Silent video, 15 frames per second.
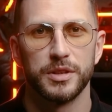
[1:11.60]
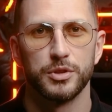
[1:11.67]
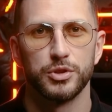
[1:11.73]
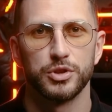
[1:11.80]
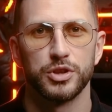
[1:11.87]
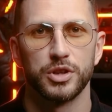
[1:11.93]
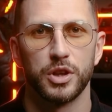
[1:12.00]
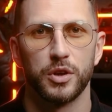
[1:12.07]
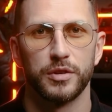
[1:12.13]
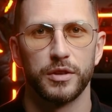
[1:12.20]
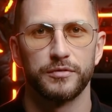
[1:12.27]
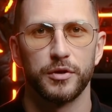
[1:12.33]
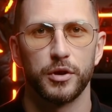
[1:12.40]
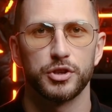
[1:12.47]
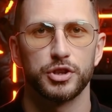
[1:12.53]
with, you should know
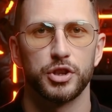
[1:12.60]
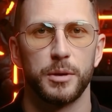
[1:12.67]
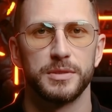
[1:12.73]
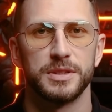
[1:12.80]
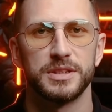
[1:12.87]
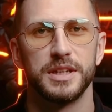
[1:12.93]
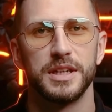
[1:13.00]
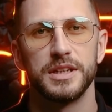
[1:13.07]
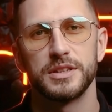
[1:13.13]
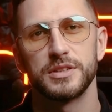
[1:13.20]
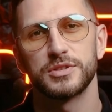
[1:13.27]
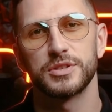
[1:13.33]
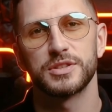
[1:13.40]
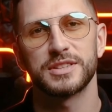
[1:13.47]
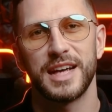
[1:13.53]
that Photoshop is the
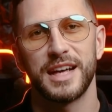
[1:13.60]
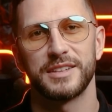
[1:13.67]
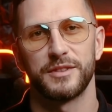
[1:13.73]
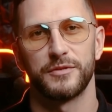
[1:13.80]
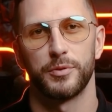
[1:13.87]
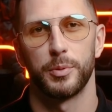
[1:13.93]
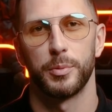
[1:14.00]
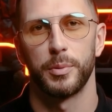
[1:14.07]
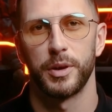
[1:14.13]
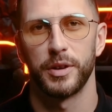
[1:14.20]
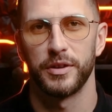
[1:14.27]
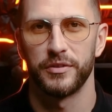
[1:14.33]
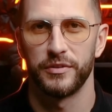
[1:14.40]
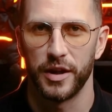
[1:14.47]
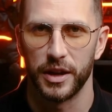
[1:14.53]
industry standard for preparing